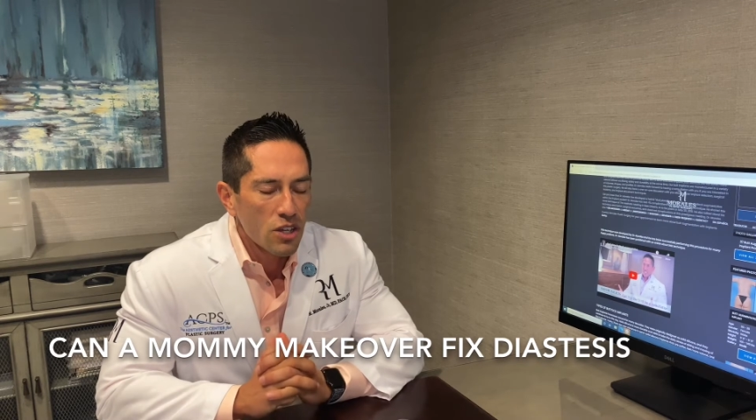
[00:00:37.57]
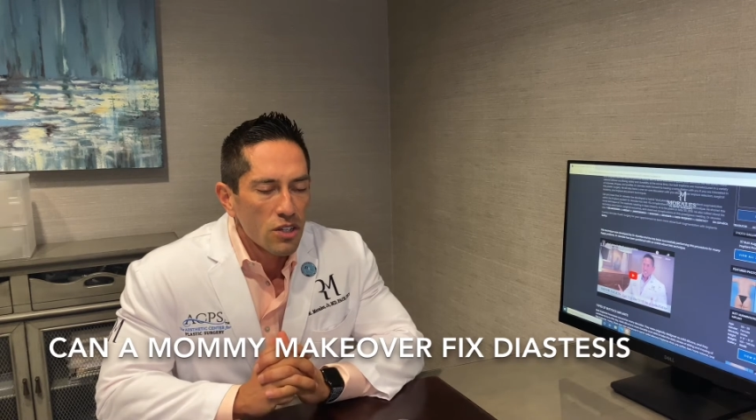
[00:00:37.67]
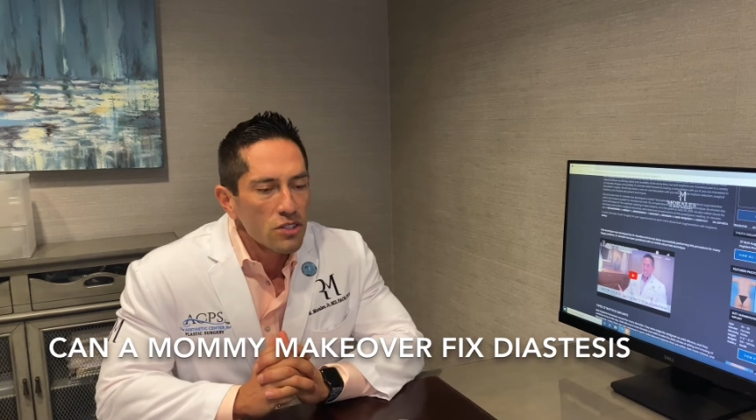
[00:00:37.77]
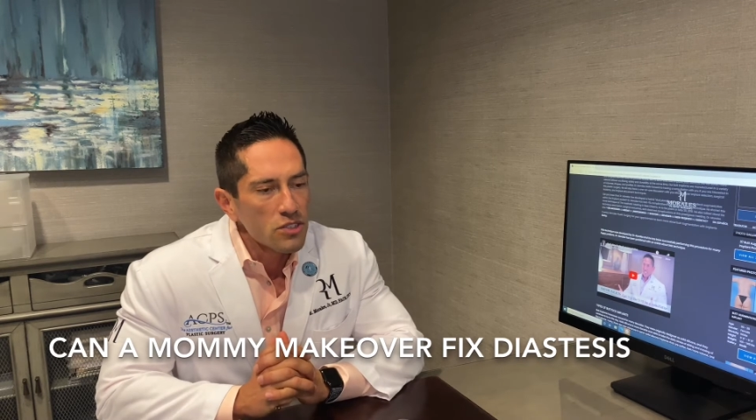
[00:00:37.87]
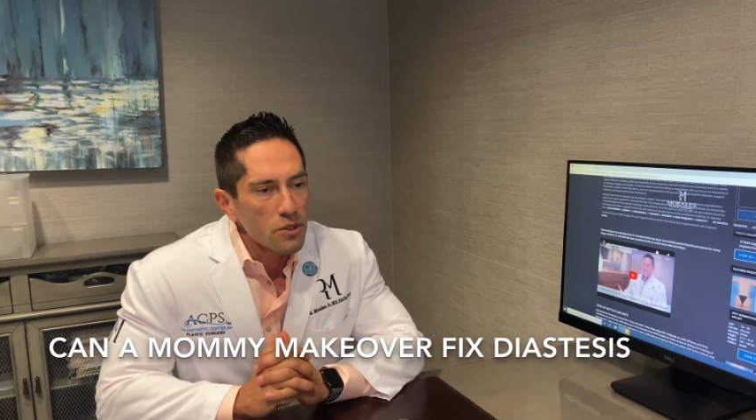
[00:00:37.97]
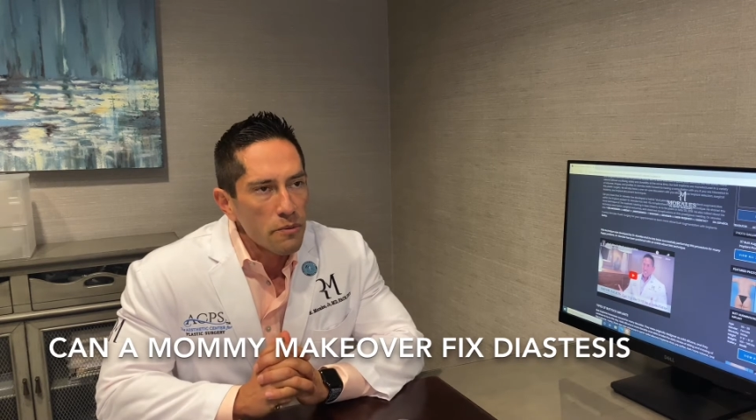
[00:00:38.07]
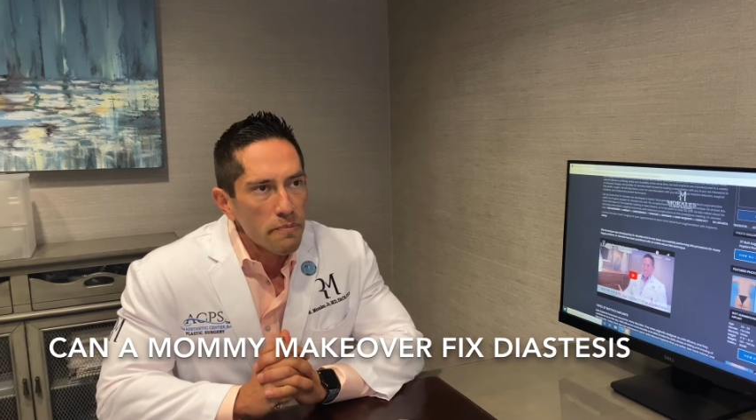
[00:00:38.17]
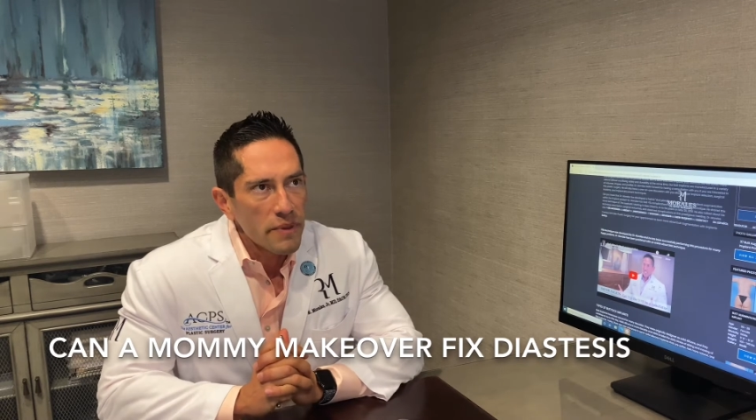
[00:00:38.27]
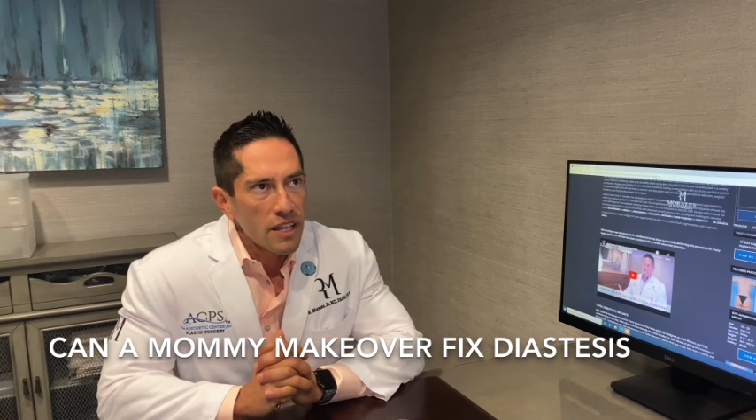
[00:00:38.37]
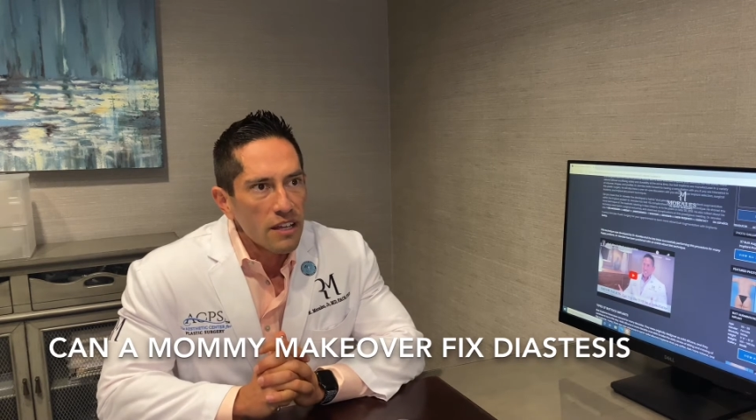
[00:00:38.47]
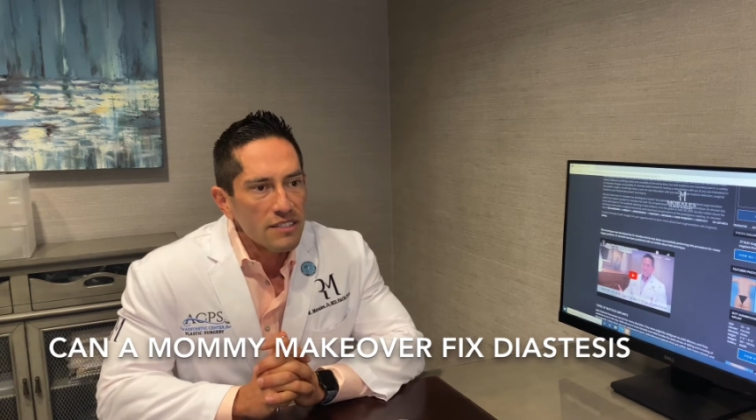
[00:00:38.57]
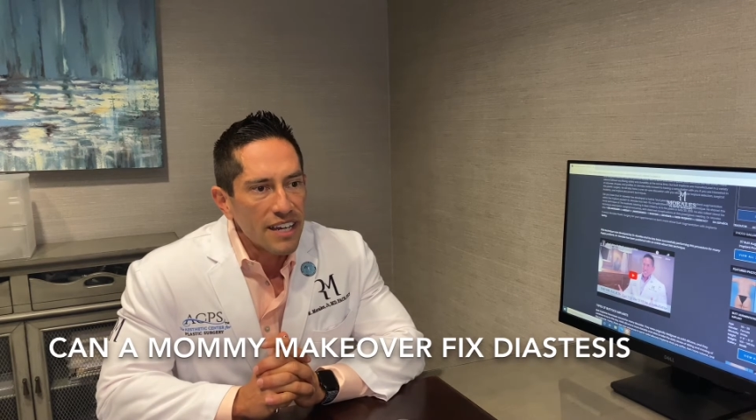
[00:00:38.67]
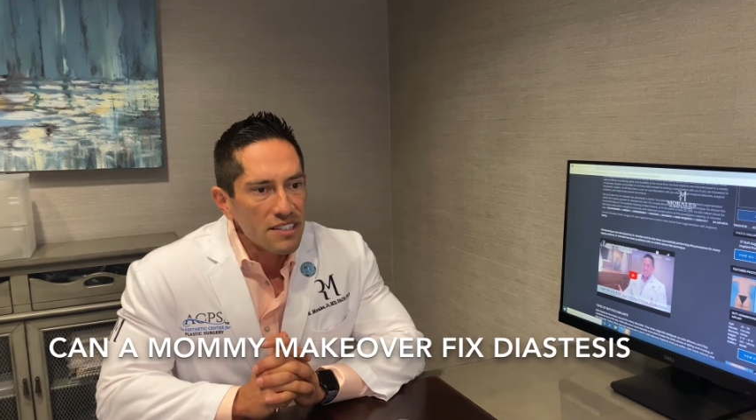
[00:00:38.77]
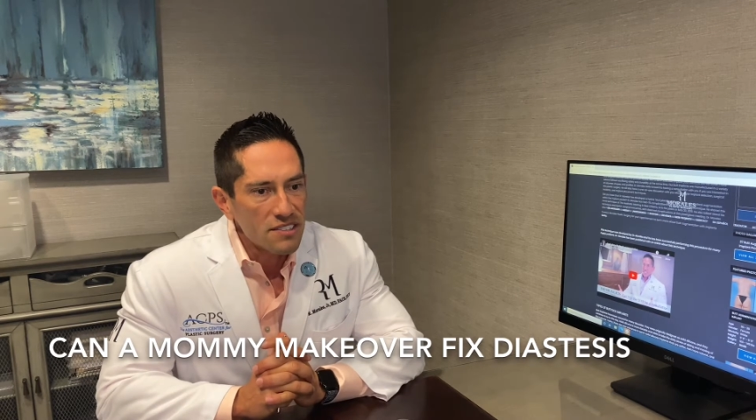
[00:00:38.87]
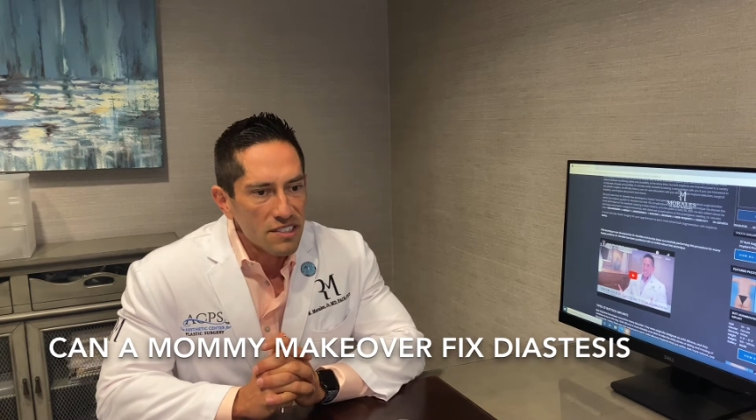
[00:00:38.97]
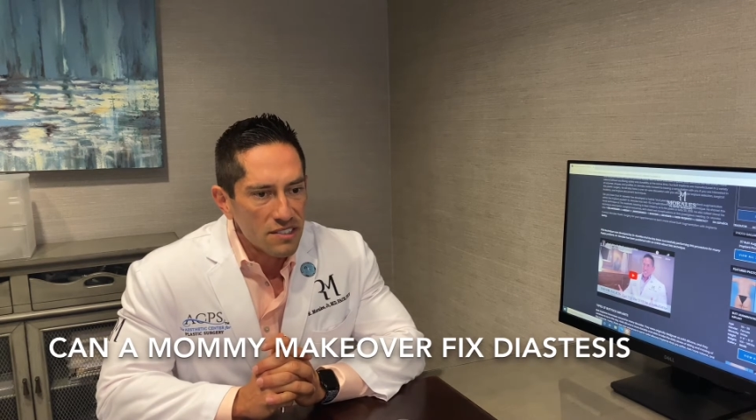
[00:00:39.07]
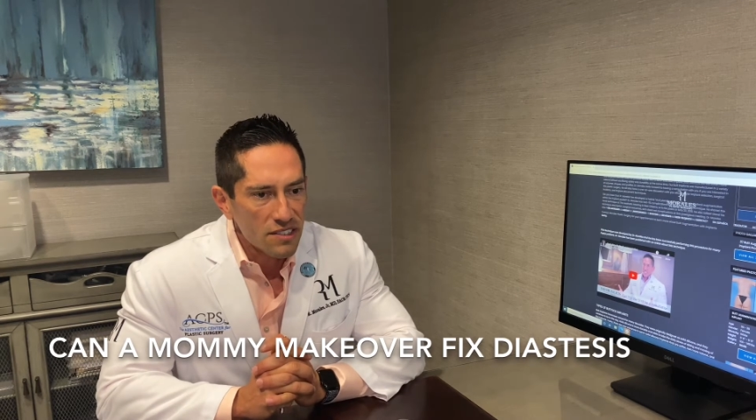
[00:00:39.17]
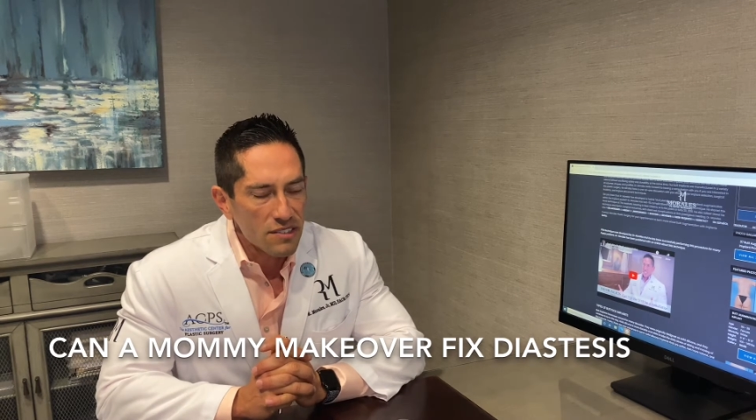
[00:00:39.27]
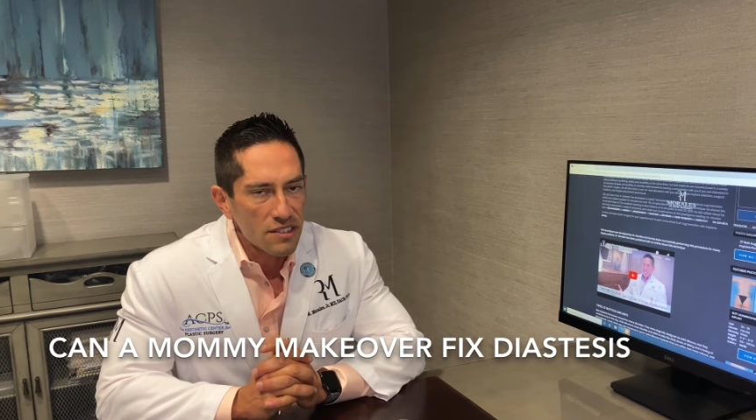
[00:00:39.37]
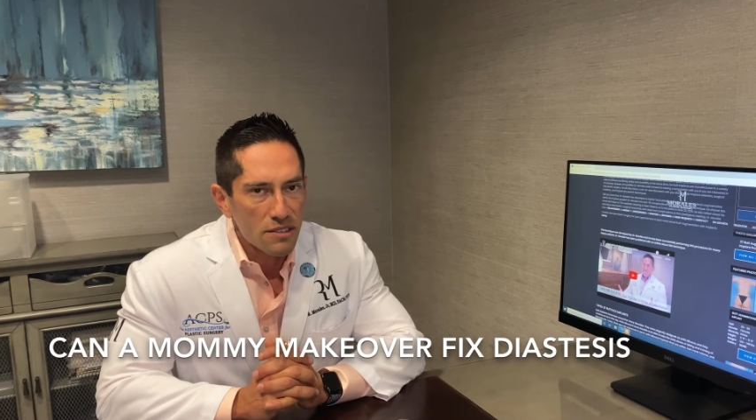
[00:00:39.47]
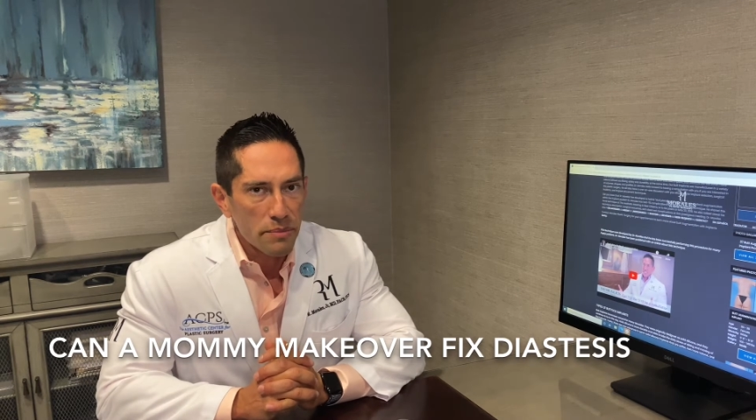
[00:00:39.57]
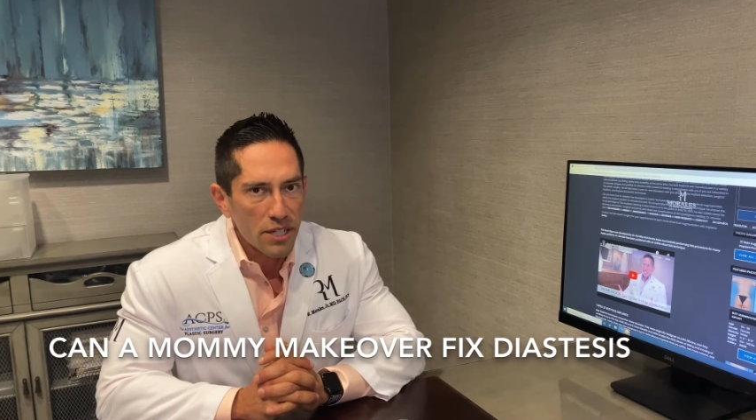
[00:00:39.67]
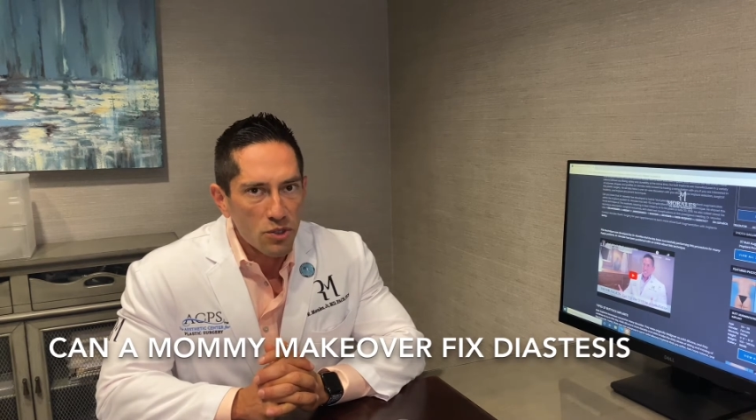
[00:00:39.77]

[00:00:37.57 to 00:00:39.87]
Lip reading: So diastesis is a medical